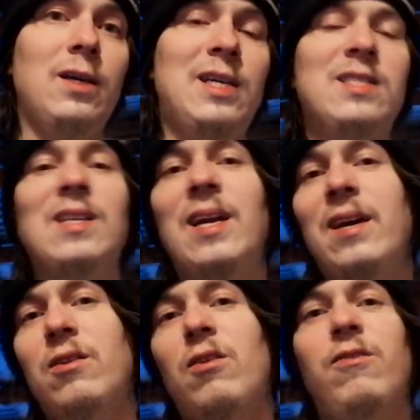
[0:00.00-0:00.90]
He's the
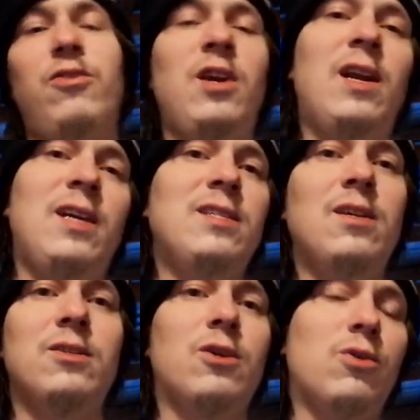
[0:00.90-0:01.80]
leader of Thin
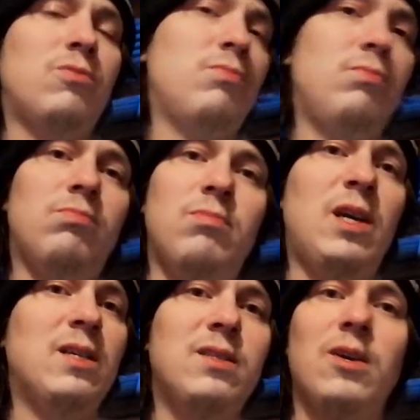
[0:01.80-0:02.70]
Lizzy, so
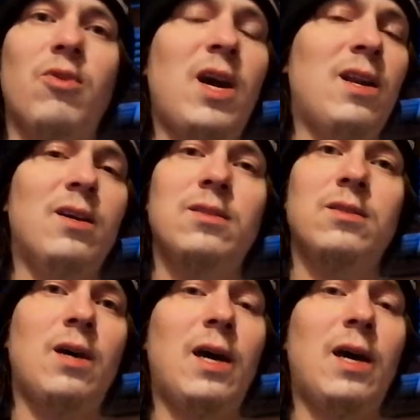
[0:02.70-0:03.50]
he's the greatest.